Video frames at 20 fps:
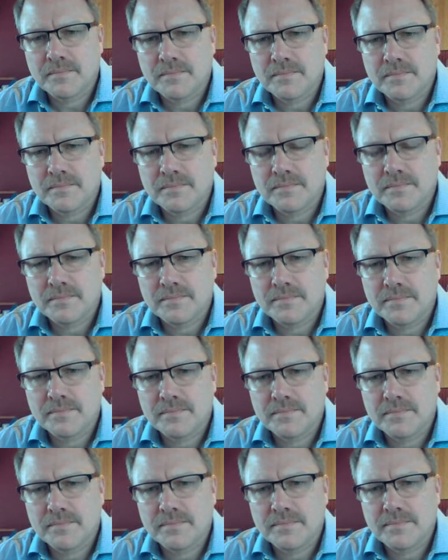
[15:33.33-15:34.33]

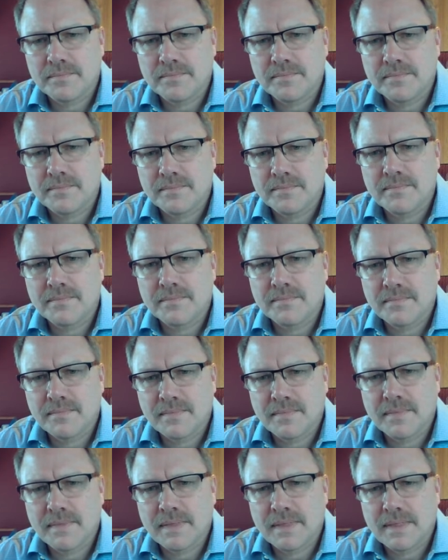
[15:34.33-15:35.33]

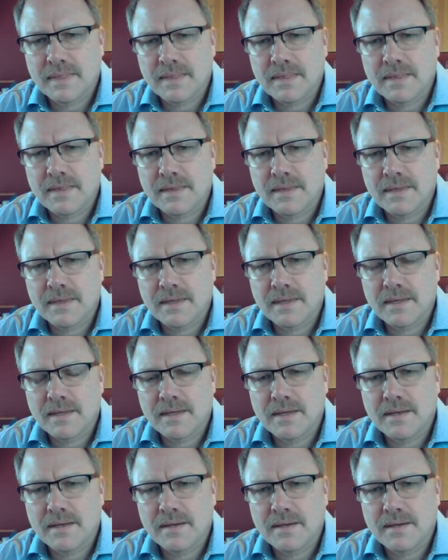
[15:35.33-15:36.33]

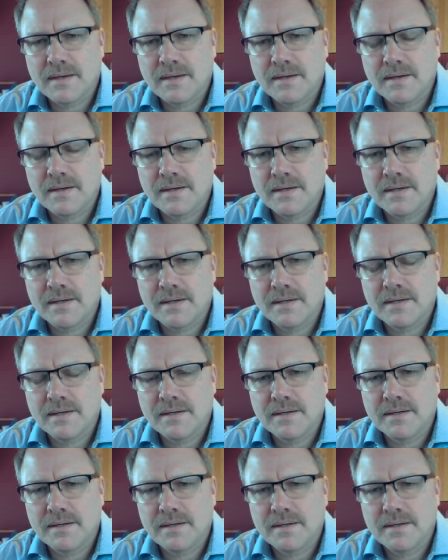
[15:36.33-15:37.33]

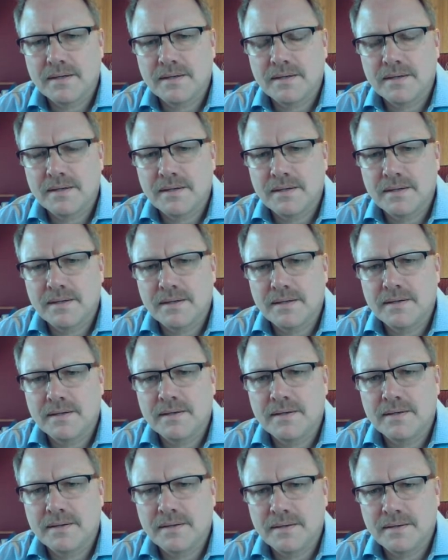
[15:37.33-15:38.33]

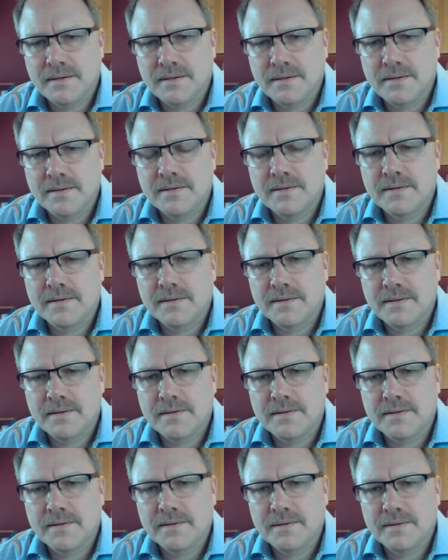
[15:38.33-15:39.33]

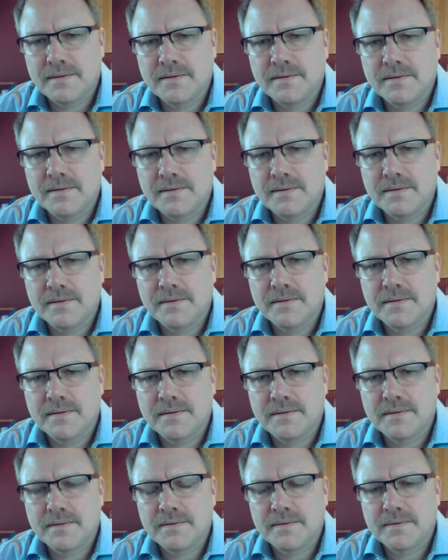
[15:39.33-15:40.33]

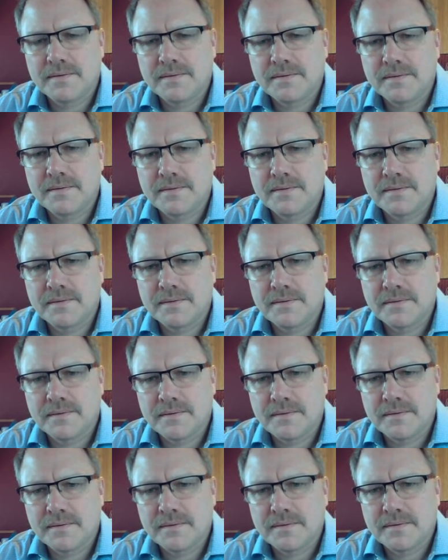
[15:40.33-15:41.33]
[no speech]